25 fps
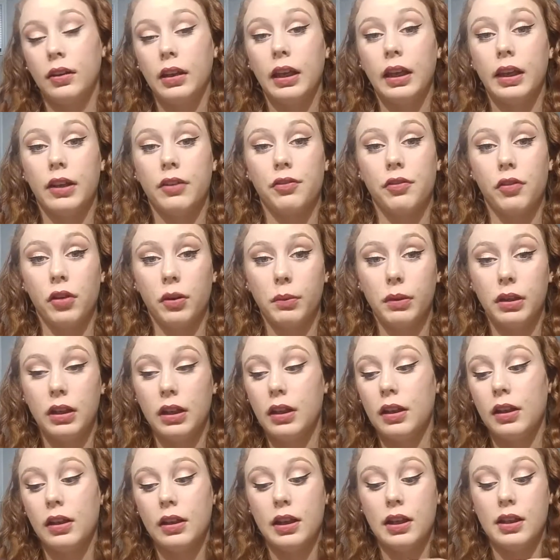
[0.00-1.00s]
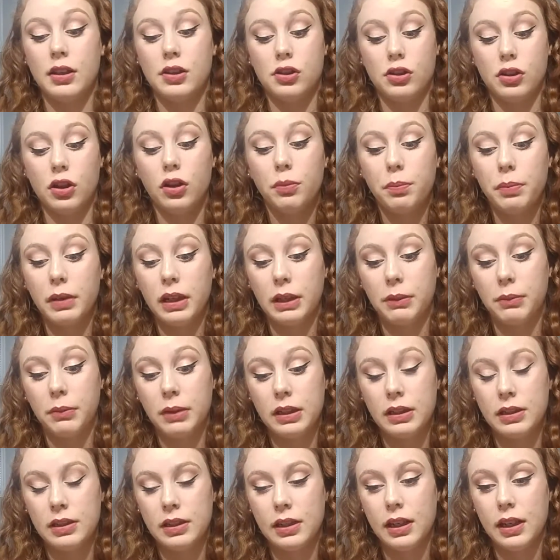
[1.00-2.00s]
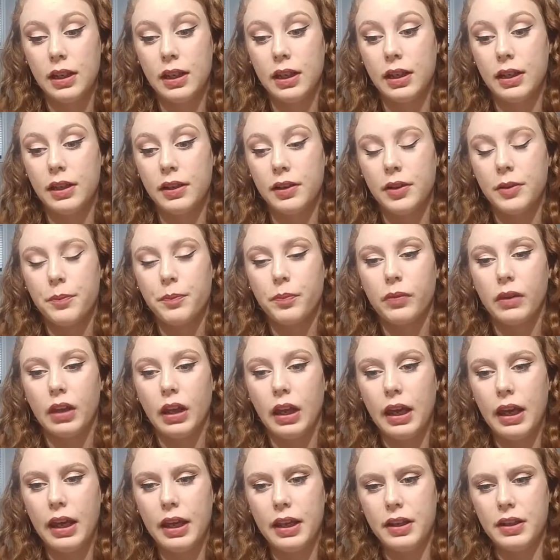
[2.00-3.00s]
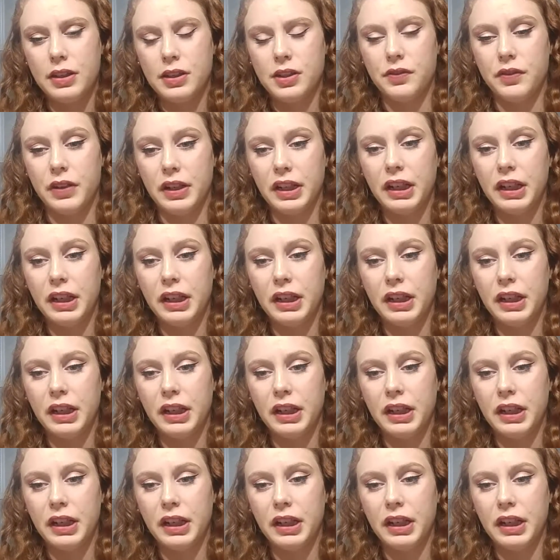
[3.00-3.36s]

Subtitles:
like formula is so pigmented. It's